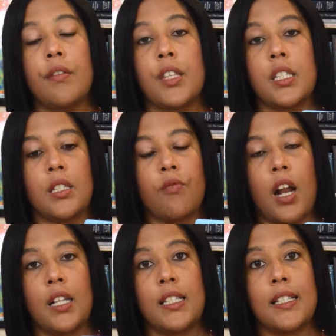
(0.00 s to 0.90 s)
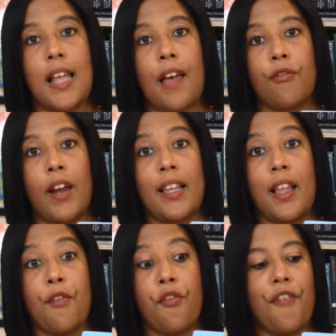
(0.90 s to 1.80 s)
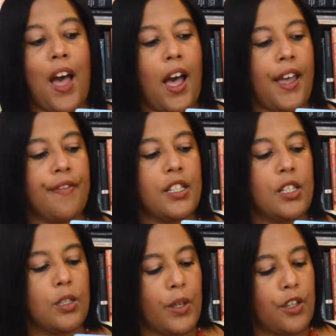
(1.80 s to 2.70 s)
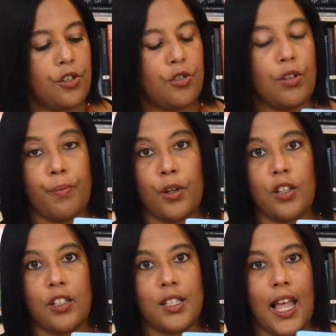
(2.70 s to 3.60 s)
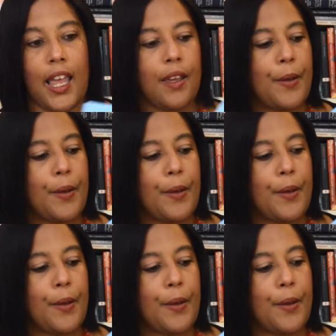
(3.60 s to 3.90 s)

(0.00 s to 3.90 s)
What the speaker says: This is Rod and Staff grade level 5. This is what the student book looks like.